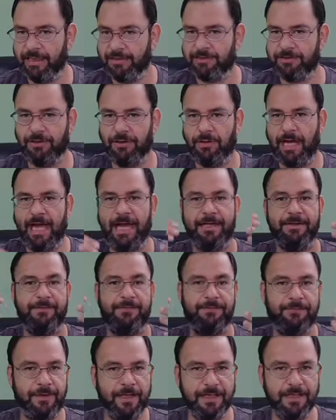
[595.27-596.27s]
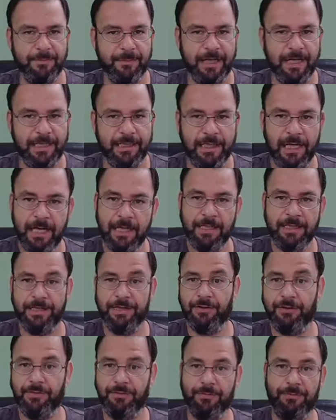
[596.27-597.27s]
So I had a friend of mine, you
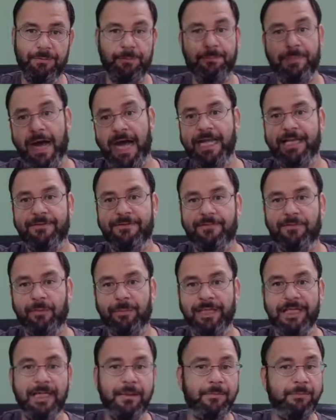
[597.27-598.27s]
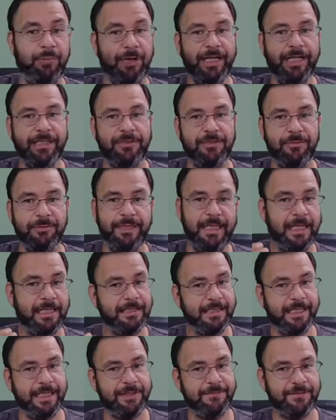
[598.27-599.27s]
know, buy it for me and bring it to me as
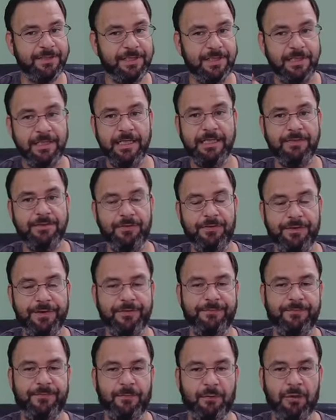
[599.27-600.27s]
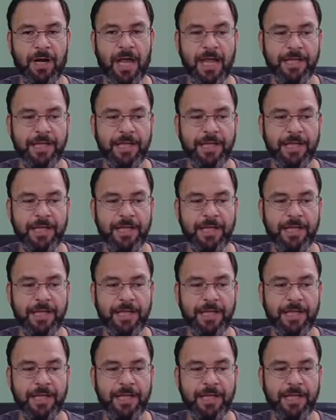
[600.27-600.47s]
a gift. And so therefore,